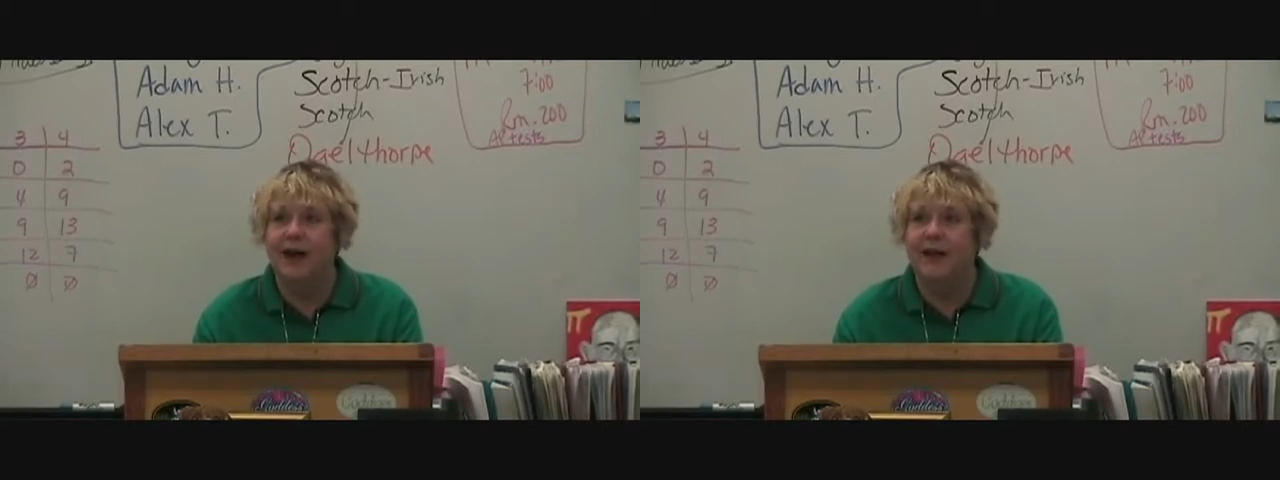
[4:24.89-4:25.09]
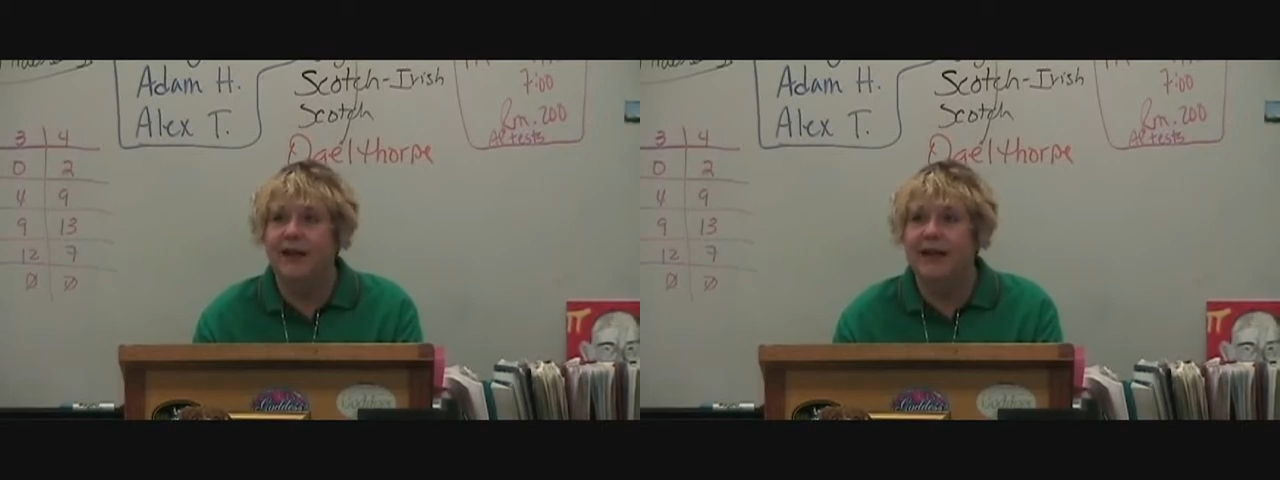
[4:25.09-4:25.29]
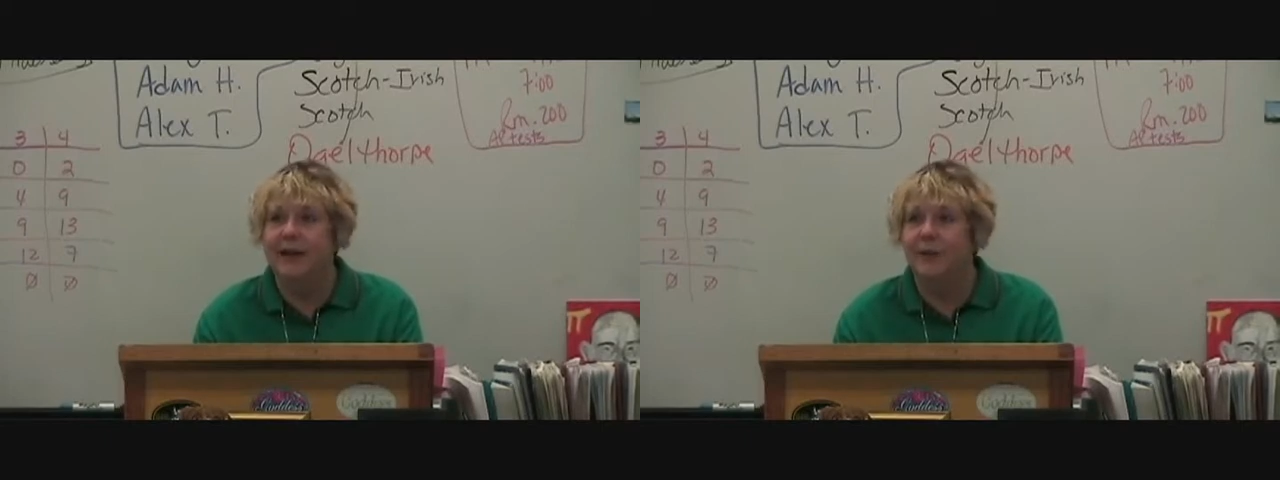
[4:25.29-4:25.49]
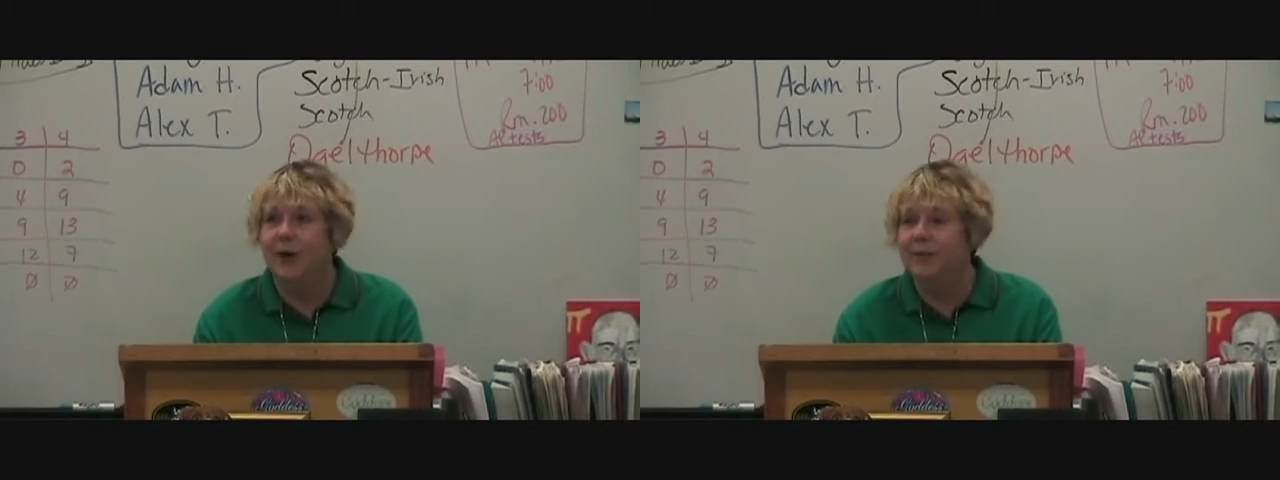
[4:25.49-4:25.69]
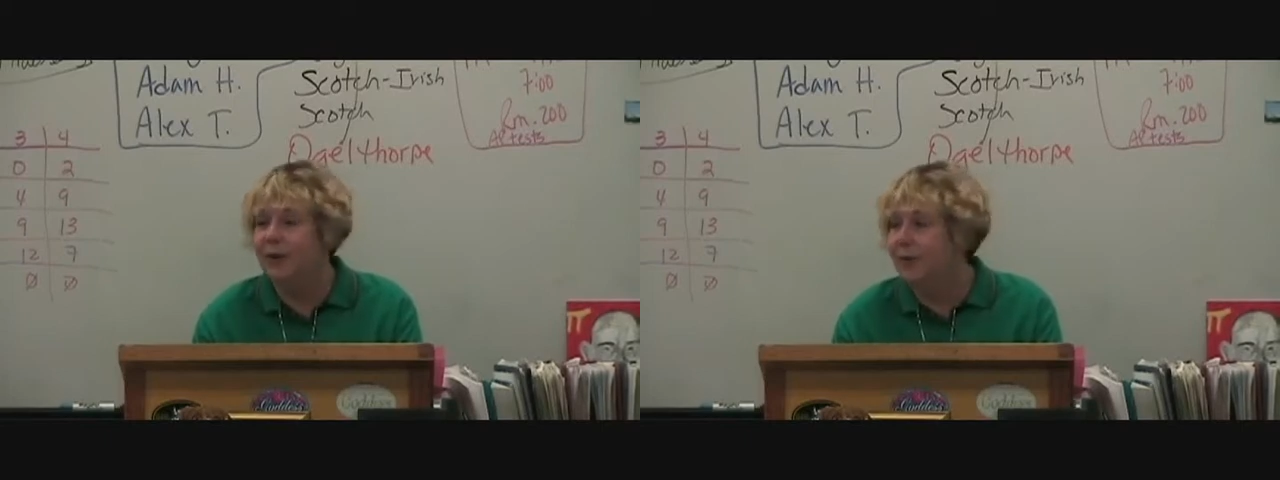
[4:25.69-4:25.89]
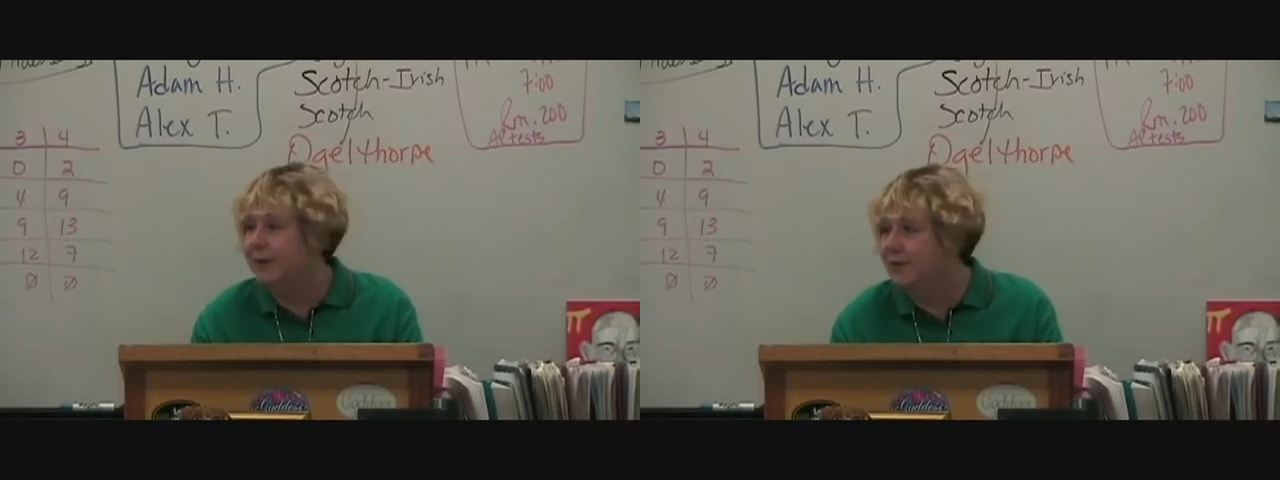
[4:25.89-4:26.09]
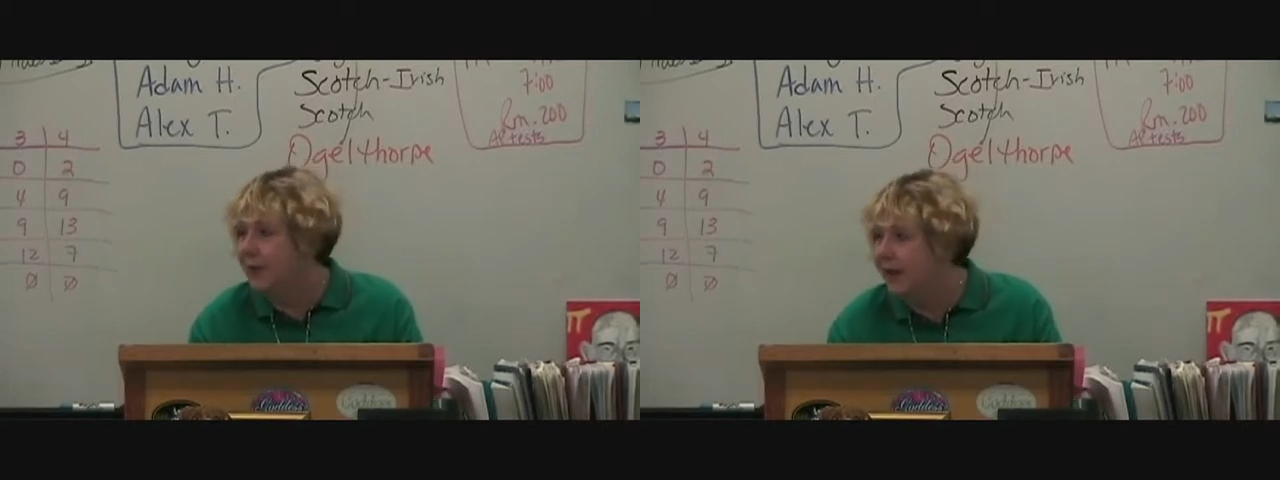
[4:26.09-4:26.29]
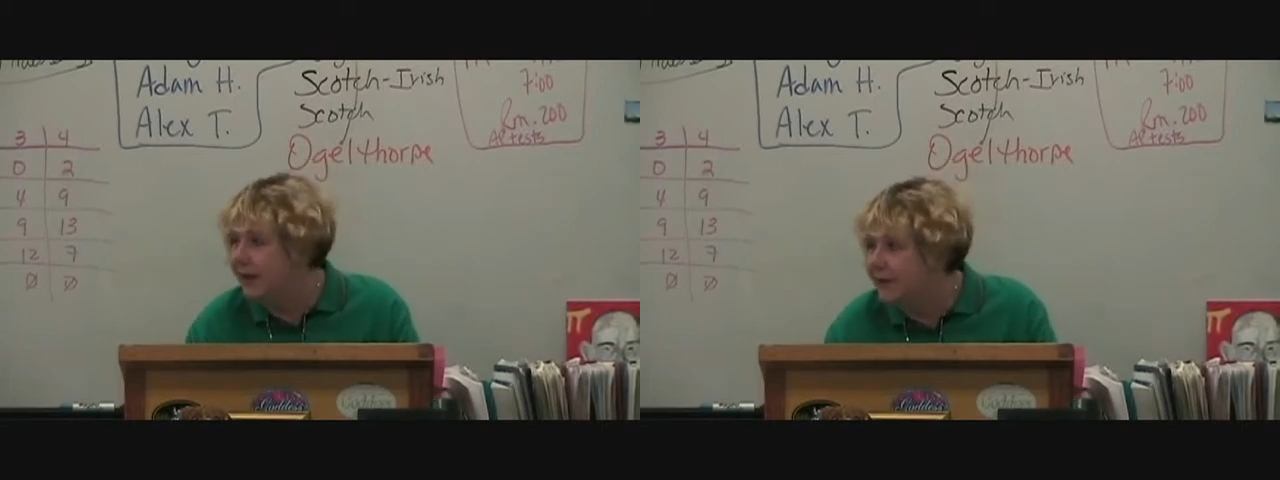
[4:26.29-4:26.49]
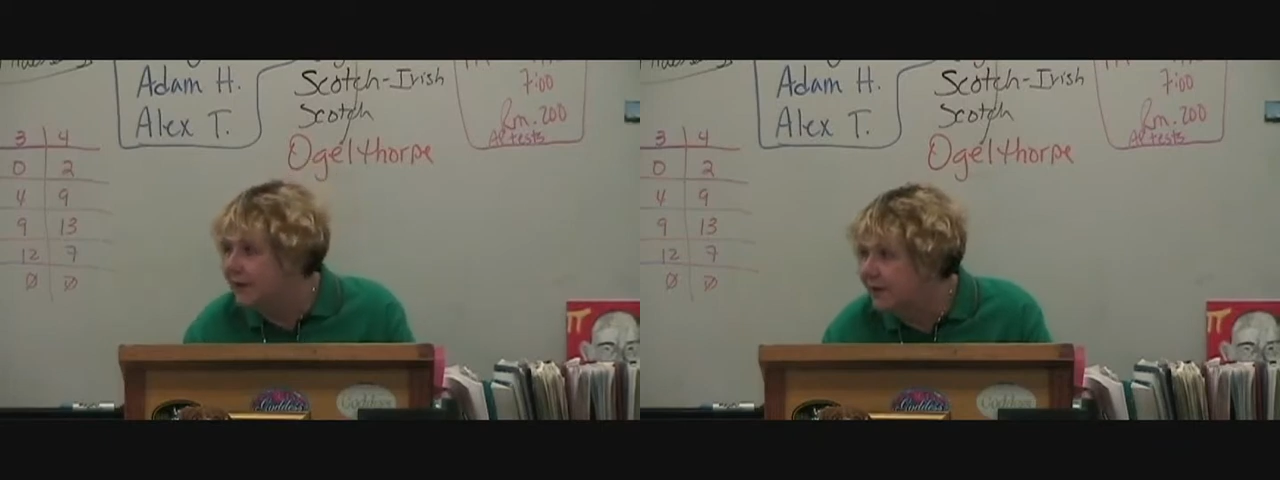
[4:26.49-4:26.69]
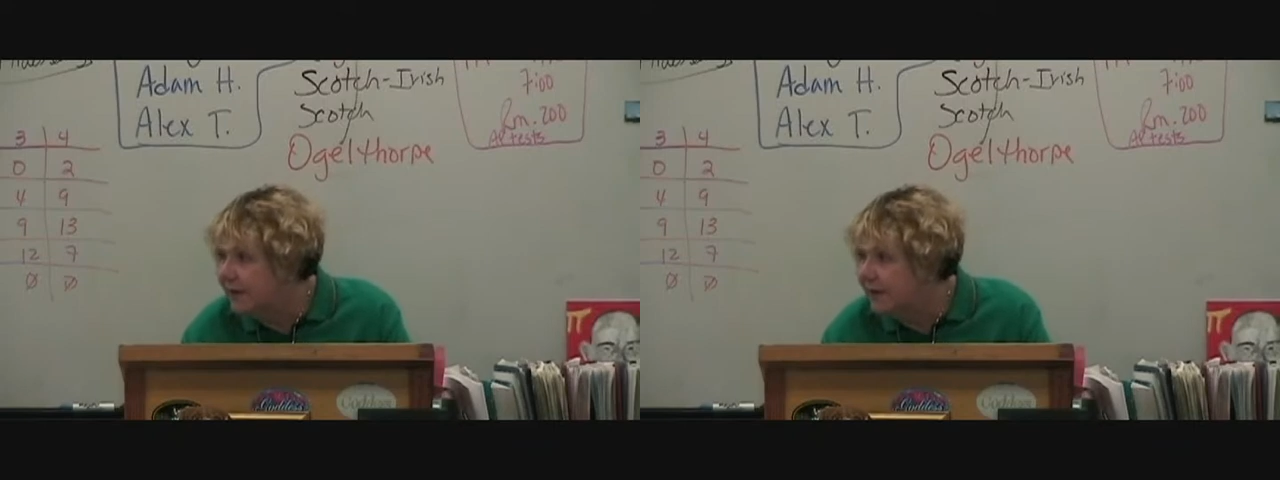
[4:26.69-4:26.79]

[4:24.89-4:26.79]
colony, and one purpose was